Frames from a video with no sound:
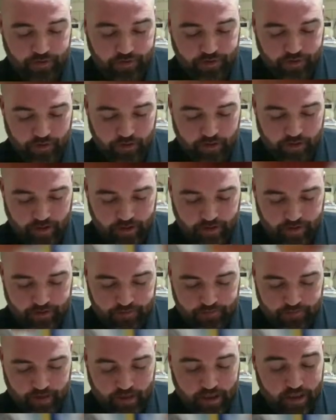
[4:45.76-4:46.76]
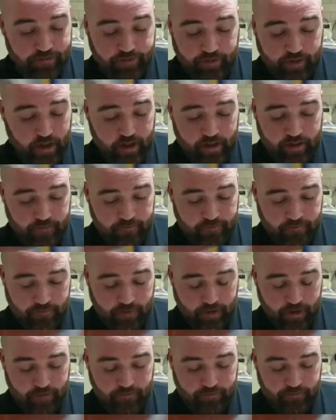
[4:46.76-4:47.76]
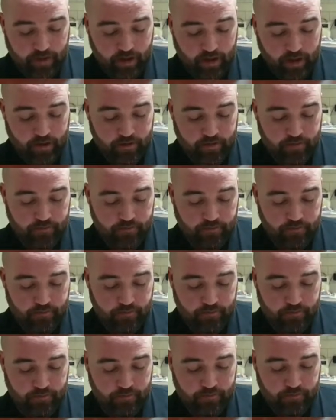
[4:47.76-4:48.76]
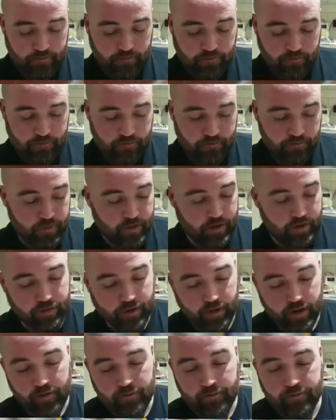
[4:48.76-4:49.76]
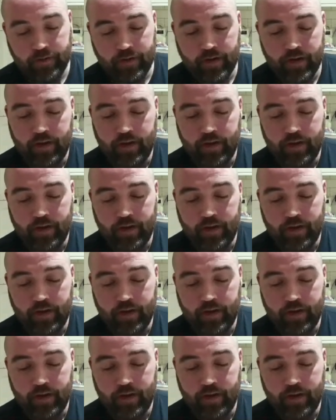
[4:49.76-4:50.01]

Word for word: you, sorry guys. Keep forgetting, keep forgetting. There we go.